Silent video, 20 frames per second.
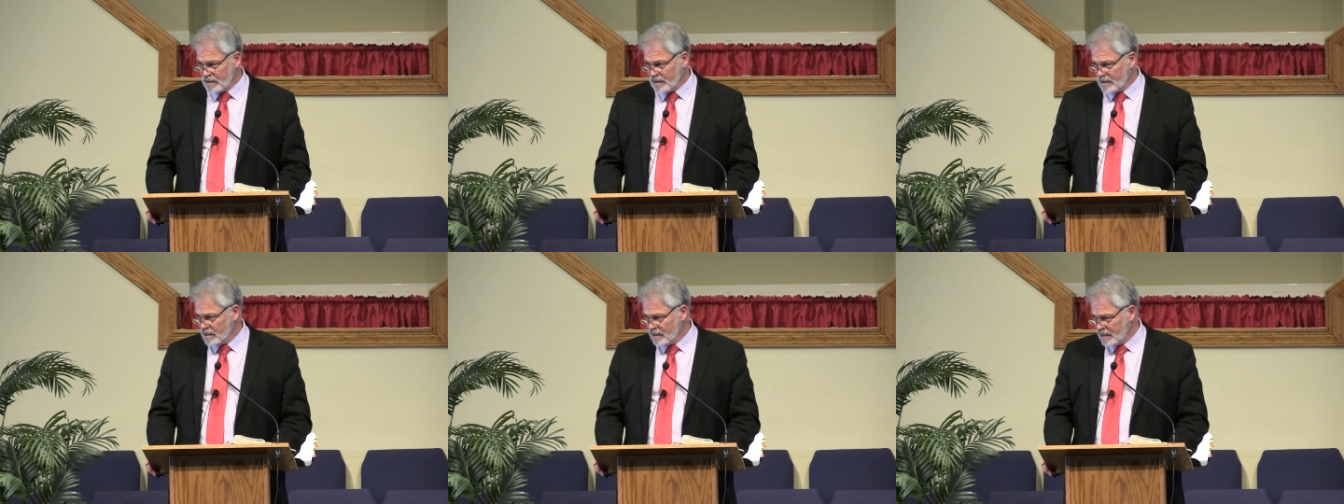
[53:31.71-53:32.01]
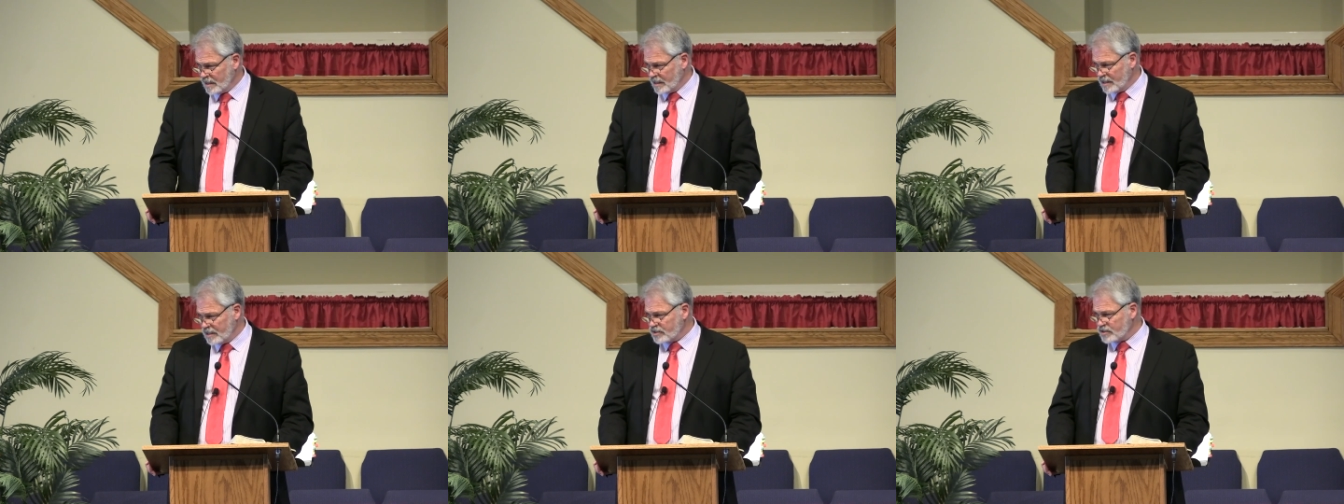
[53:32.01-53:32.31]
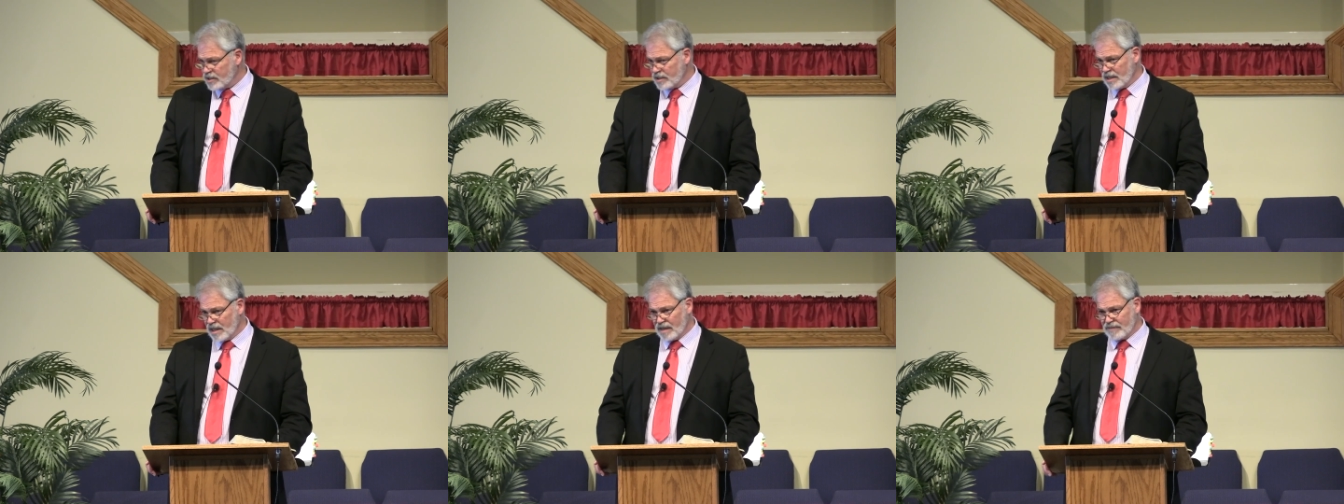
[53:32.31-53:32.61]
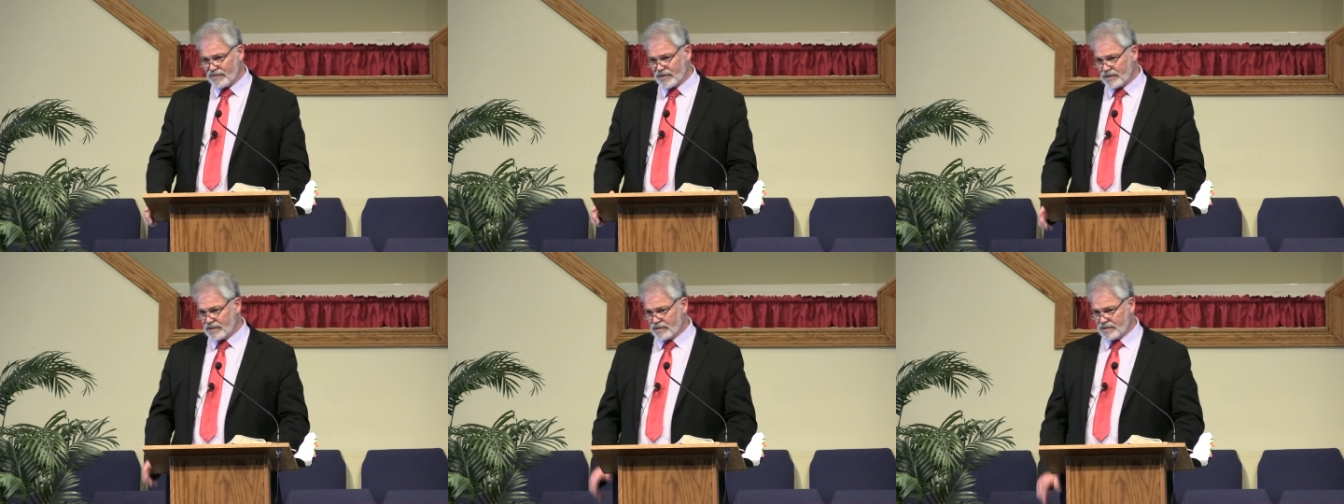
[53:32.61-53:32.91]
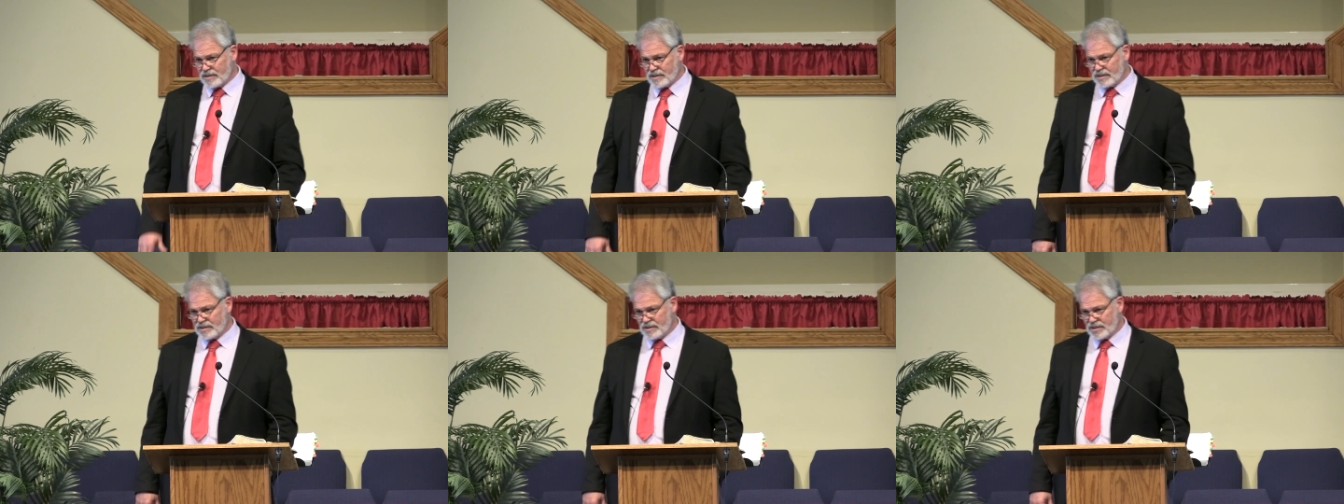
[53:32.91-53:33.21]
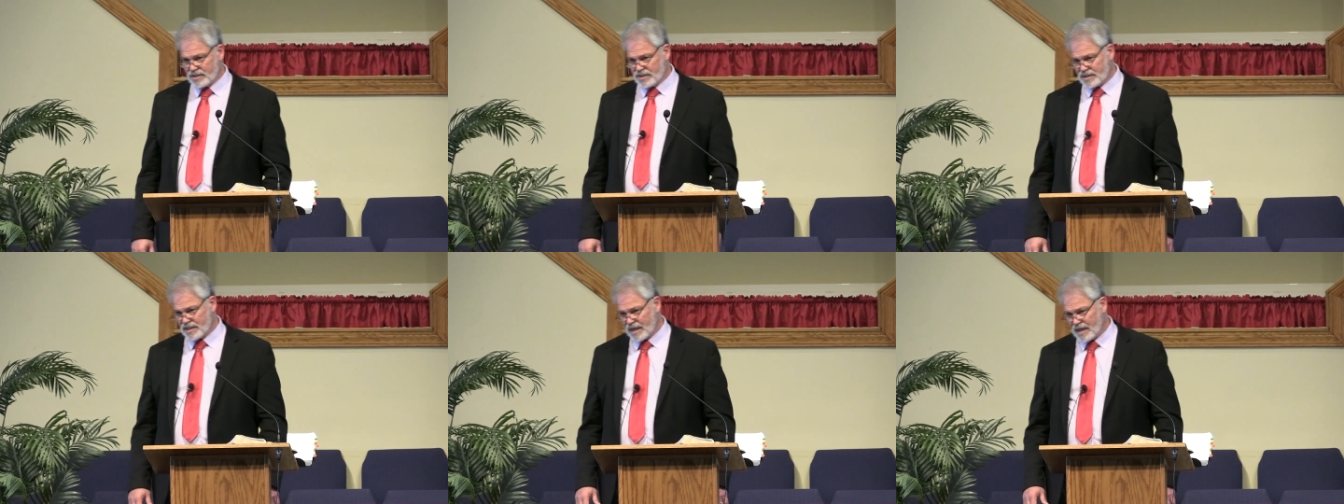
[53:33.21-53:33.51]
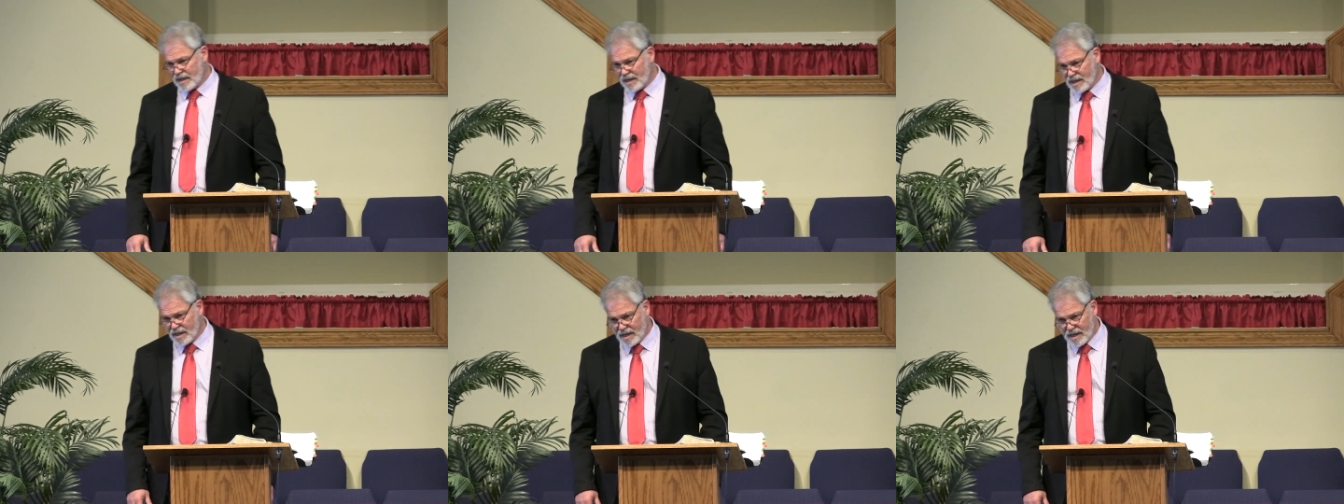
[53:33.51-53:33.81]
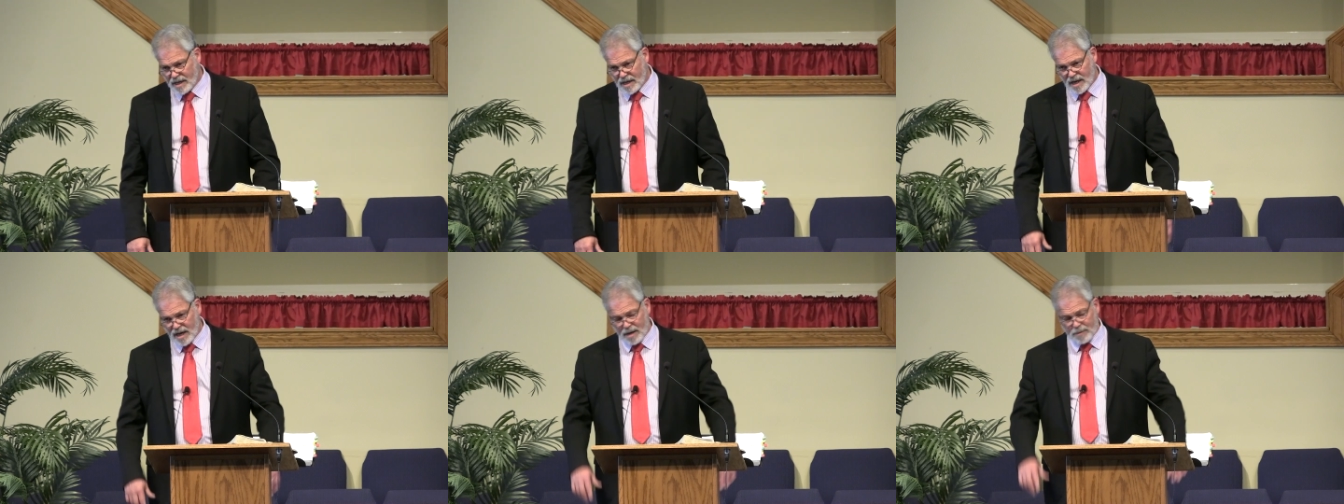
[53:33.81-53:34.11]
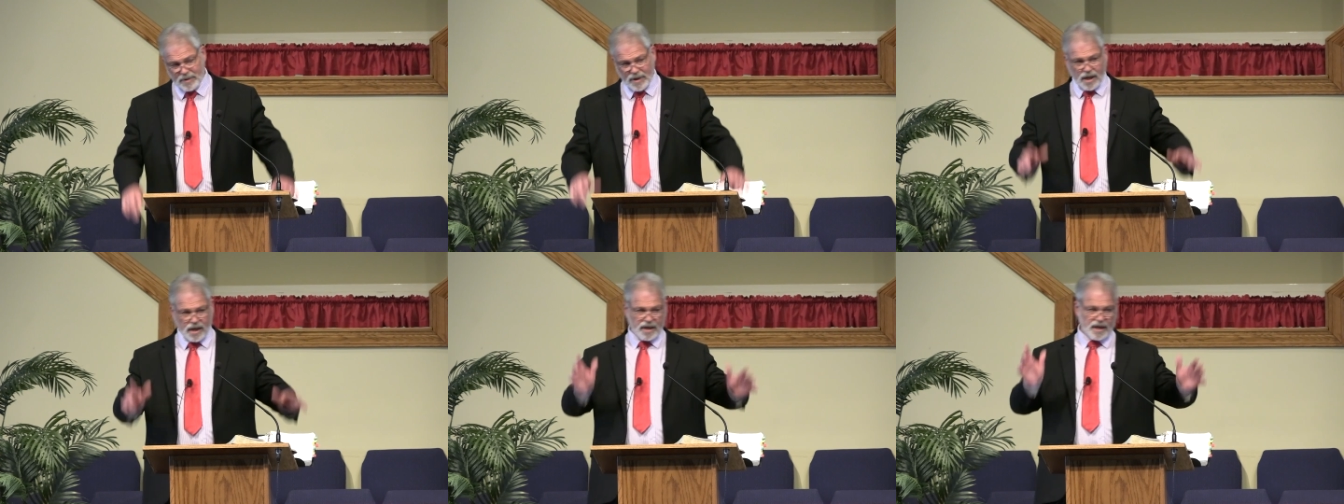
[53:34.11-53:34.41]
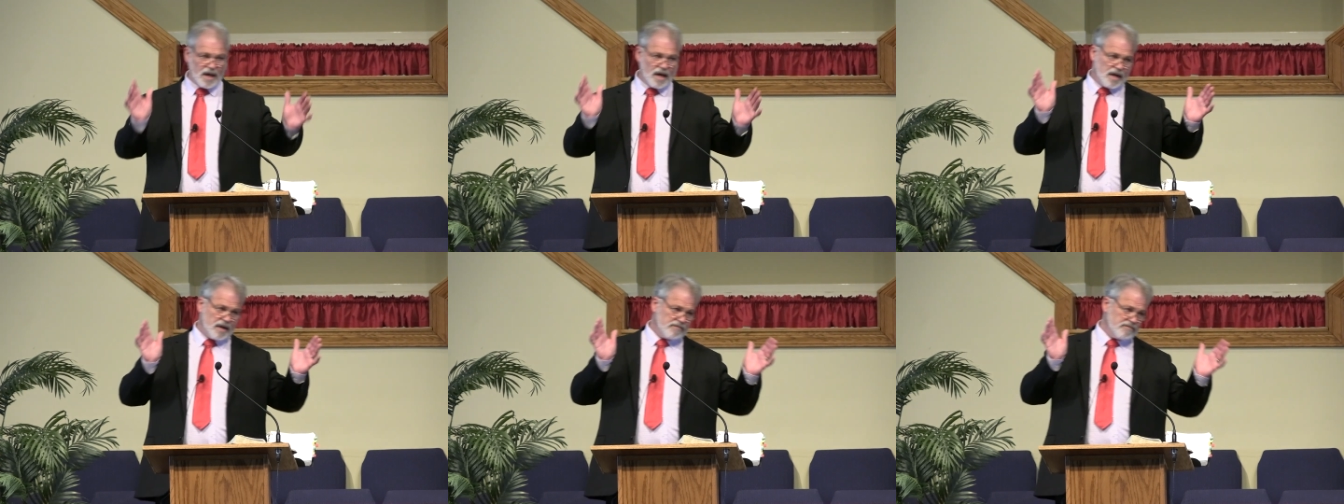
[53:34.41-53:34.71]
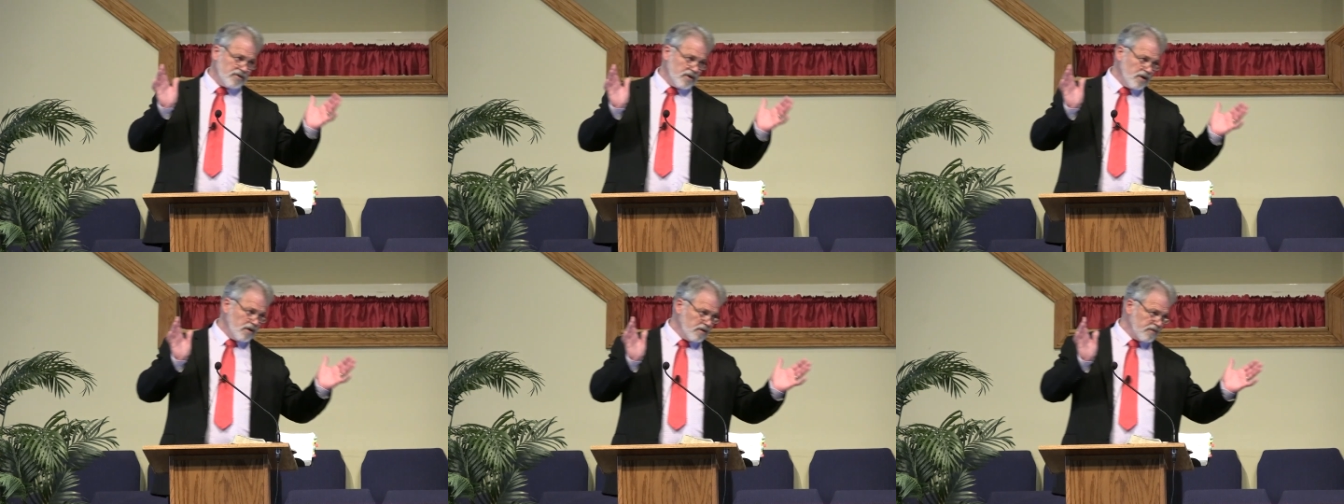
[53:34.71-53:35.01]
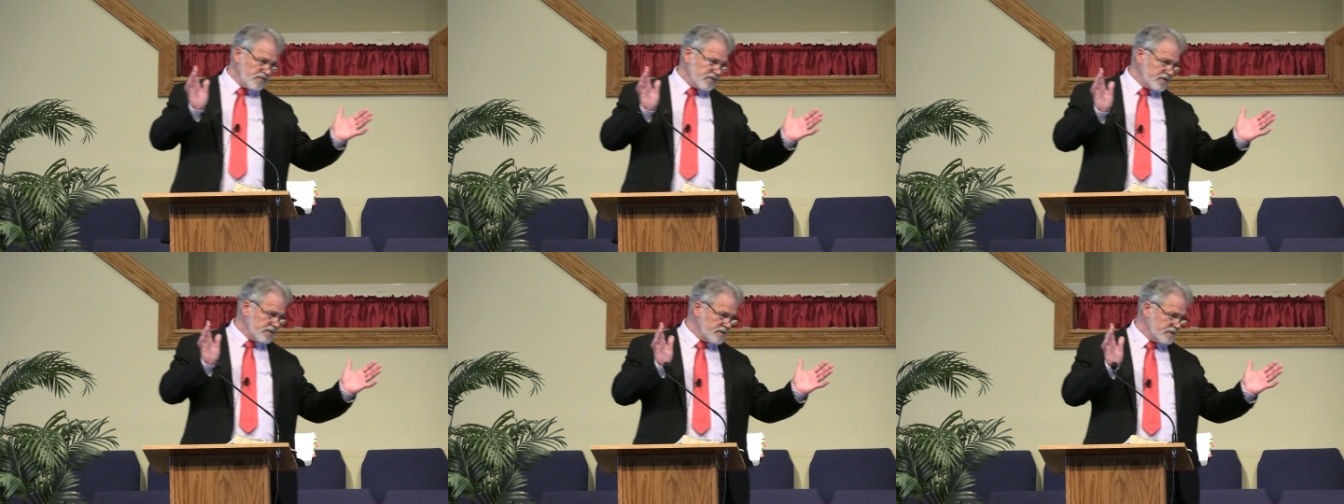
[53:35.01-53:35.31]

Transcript: It isn't loving to just say, I'm not involved,